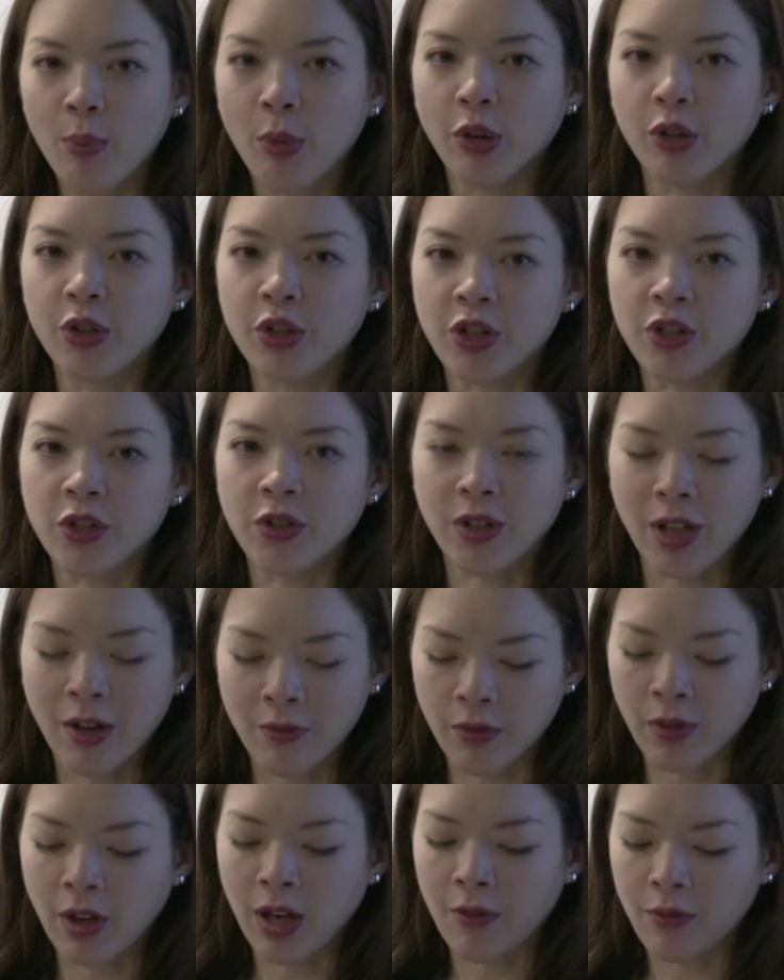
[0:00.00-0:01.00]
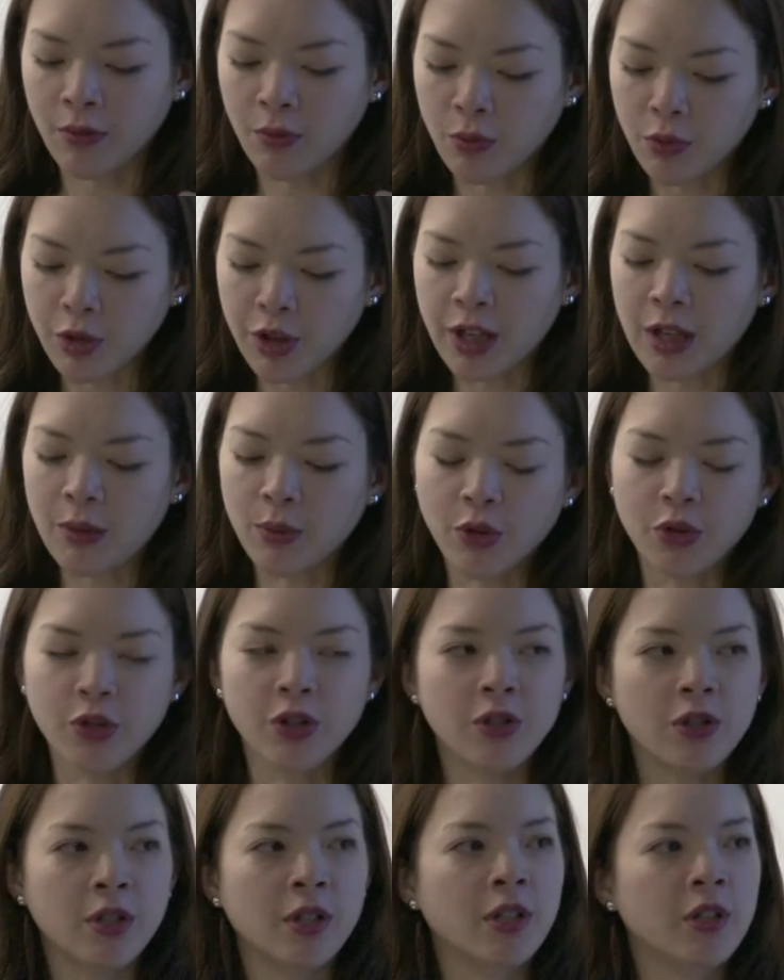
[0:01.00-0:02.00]
Politicians haven't really
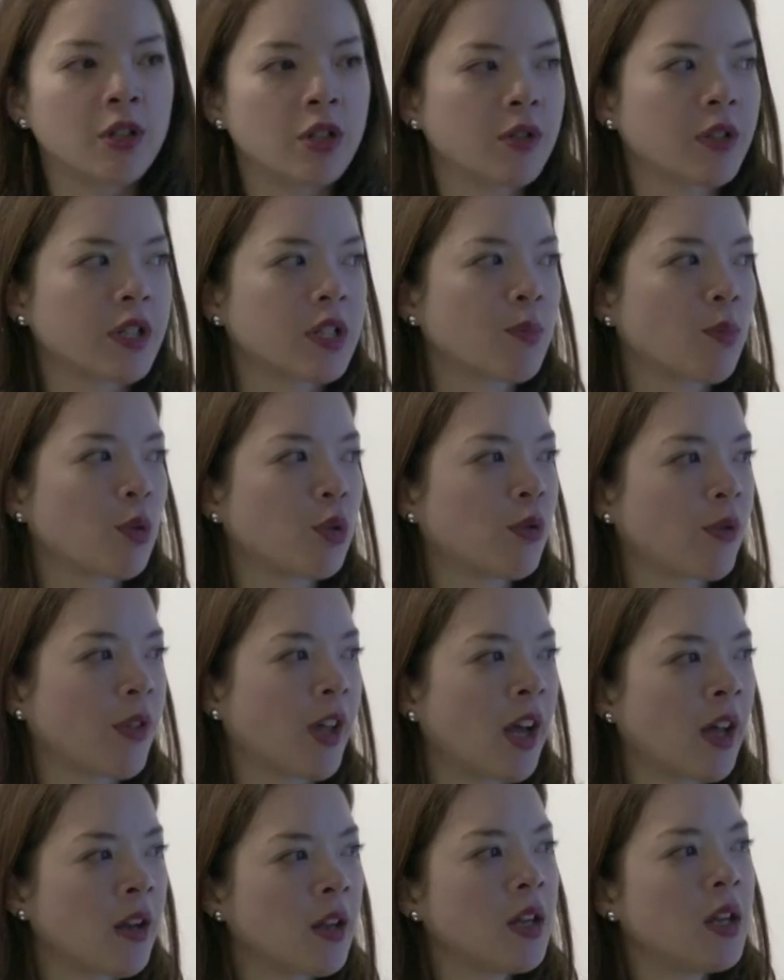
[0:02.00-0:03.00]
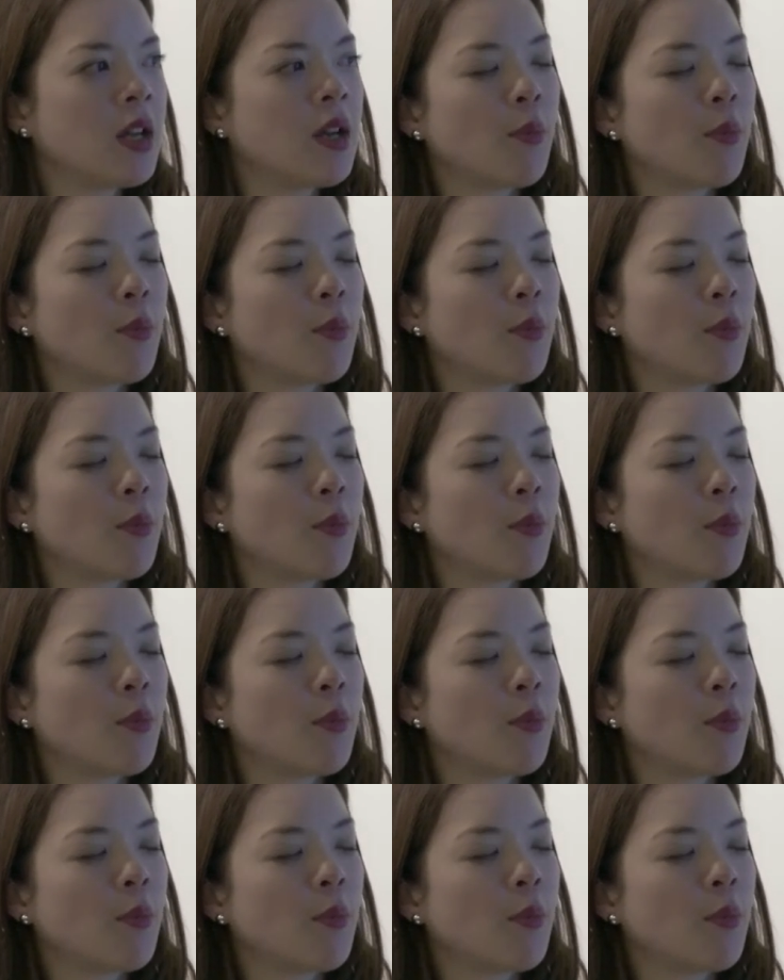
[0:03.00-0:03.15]
wanted to explore that.